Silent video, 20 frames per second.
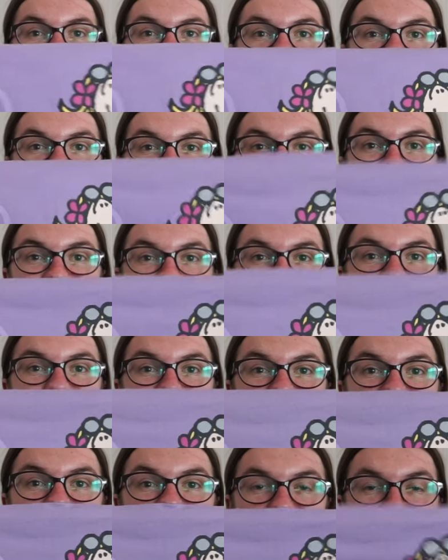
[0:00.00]
Oh my
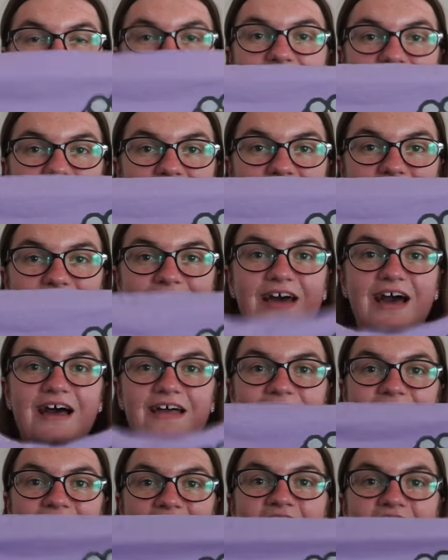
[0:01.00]
flipping God.
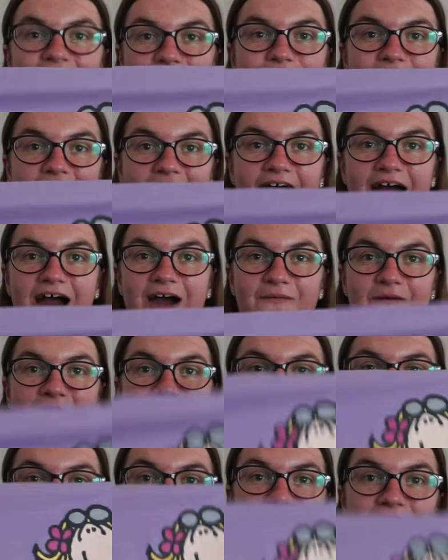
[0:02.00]
They have brought
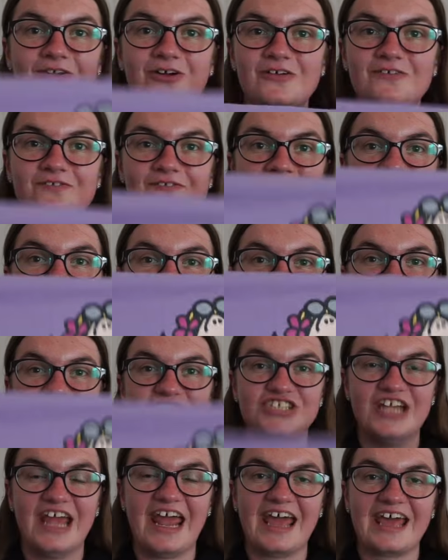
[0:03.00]
out Groovy
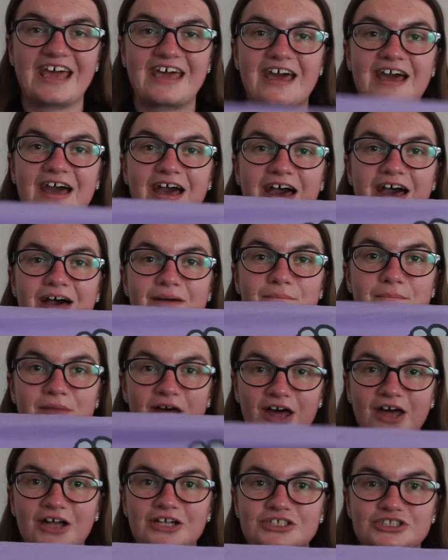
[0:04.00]
Chick
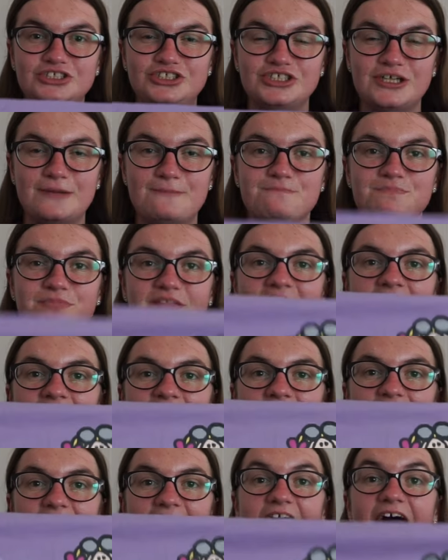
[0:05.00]
merch.
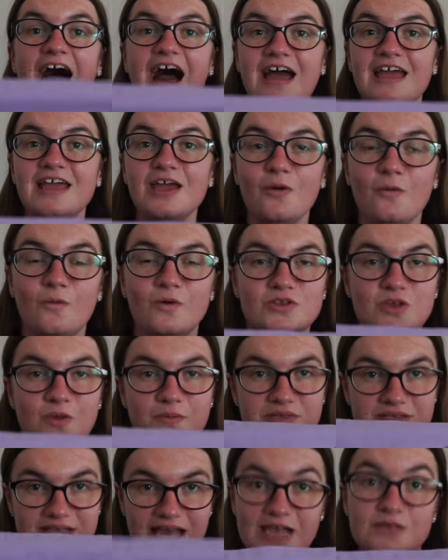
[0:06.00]
I was
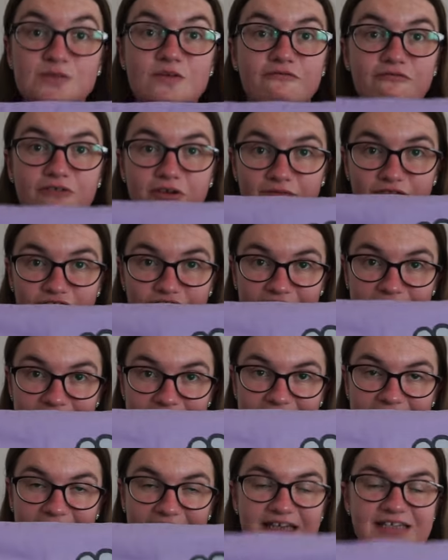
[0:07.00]
obsessed with Groovy Chick as a
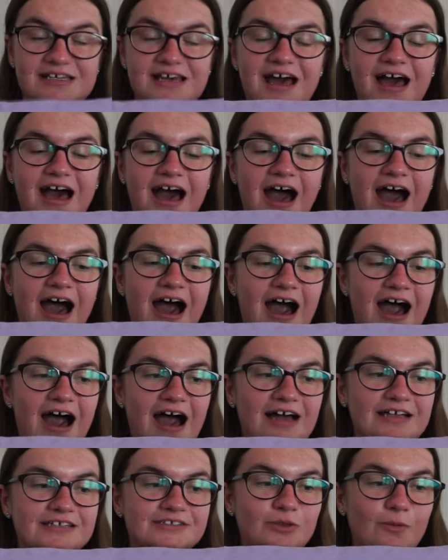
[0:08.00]
kid.
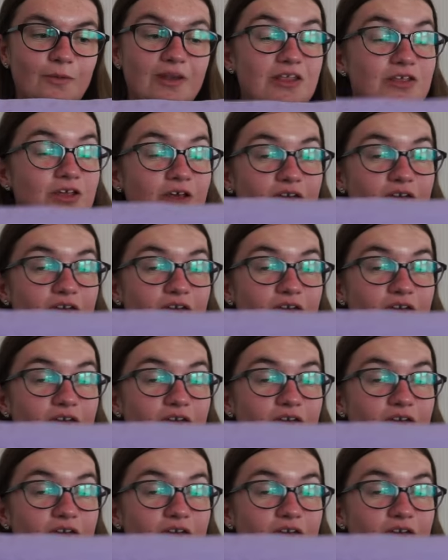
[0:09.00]
And when I saw